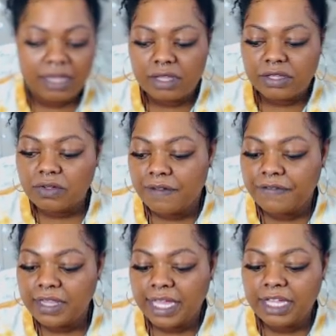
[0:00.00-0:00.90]
So I
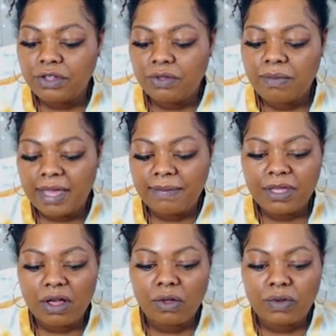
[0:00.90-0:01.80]
feel like you may
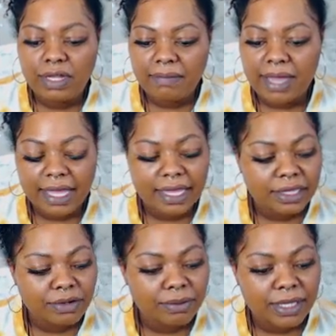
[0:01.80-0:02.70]
be holding back a
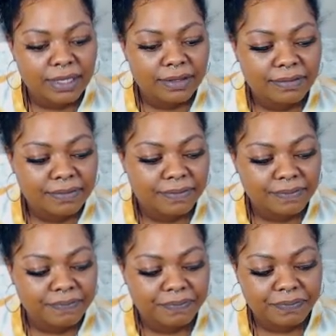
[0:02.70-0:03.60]
little bit,
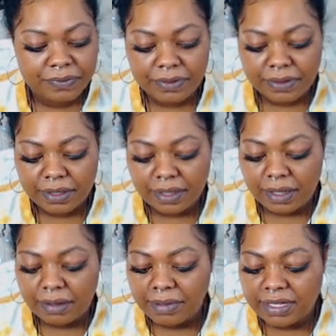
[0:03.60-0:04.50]

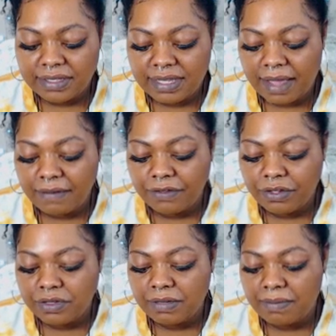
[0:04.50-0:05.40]
but it's time for
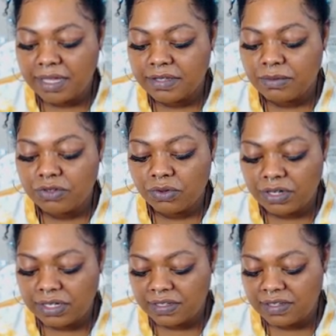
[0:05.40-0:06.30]
you to make some sort
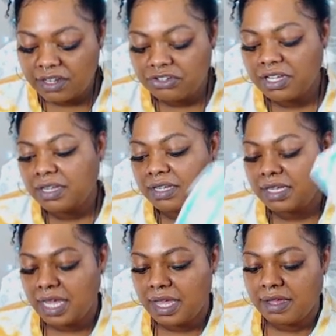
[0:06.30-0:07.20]
of decision.
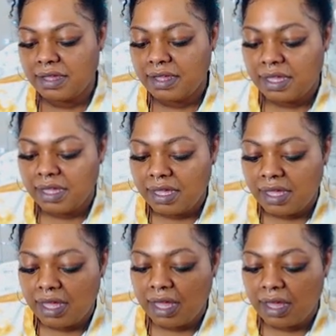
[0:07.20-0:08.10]
Yeah.
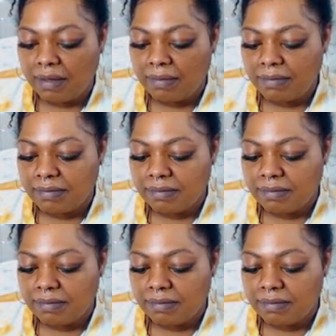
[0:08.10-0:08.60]
Um,